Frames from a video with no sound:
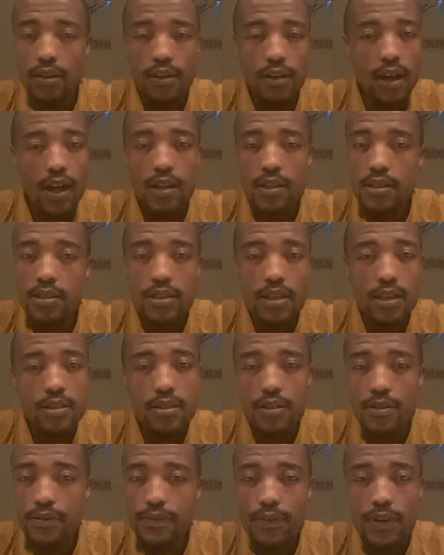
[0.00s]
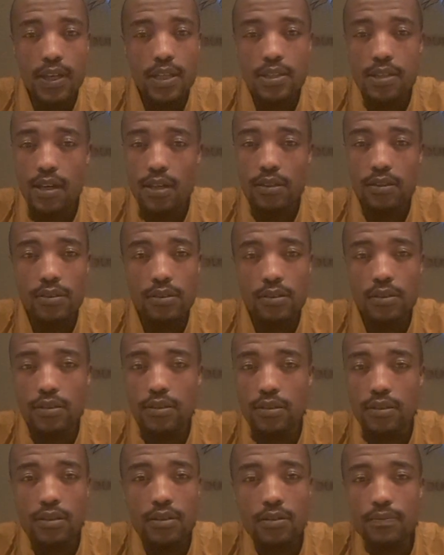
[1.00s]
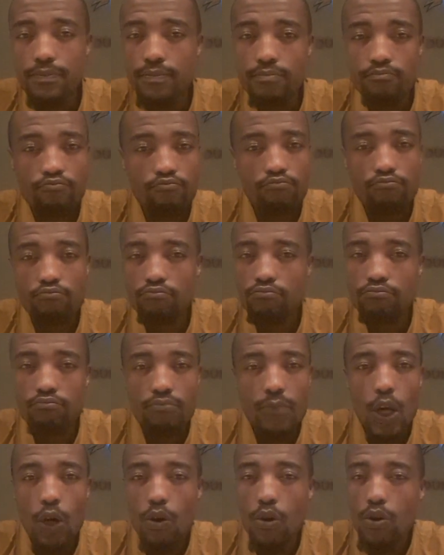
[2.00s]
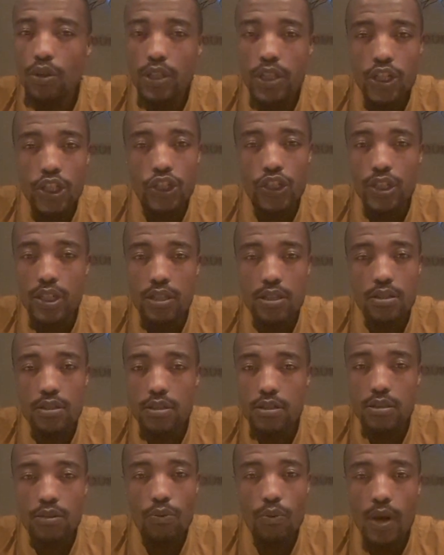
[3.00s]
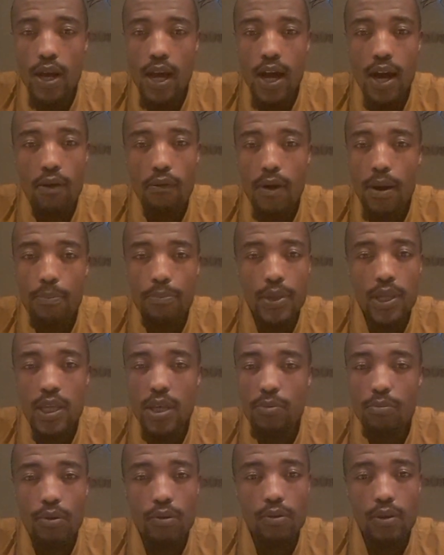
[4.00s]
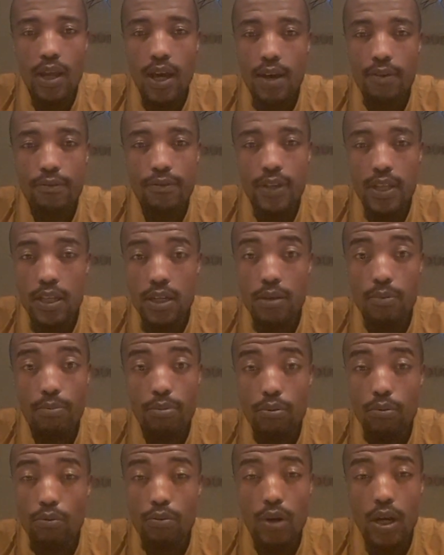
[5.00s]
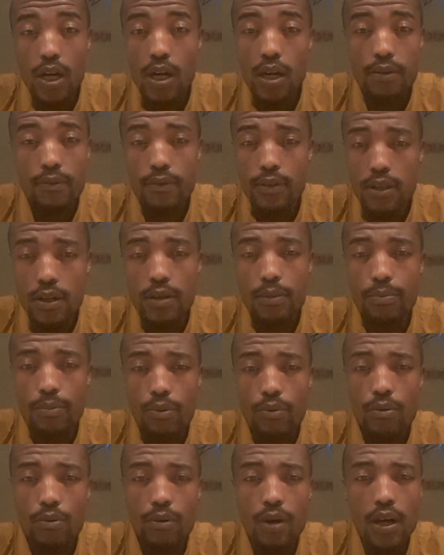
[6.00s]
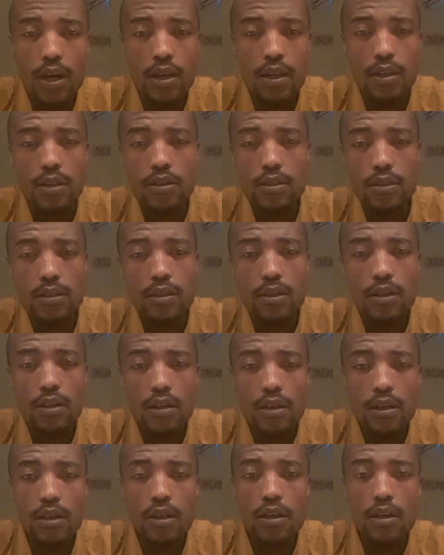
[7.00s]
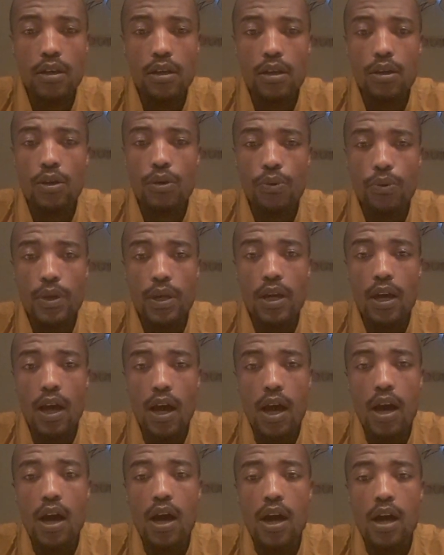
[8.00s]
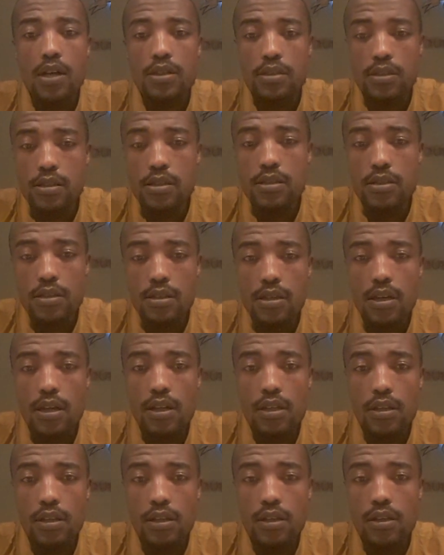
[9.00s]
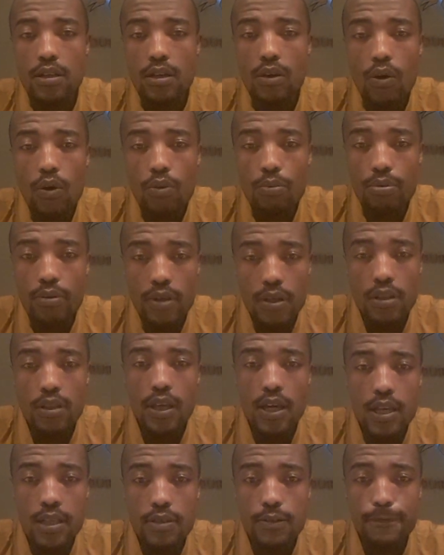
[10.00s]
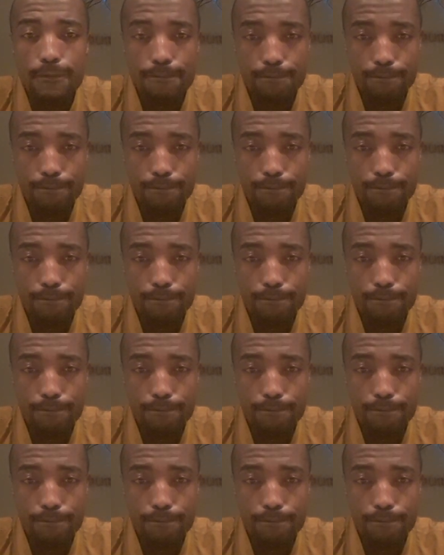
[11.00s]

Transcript: unsatisfactory conditions where our people are very poor, and we are sincerely hoping that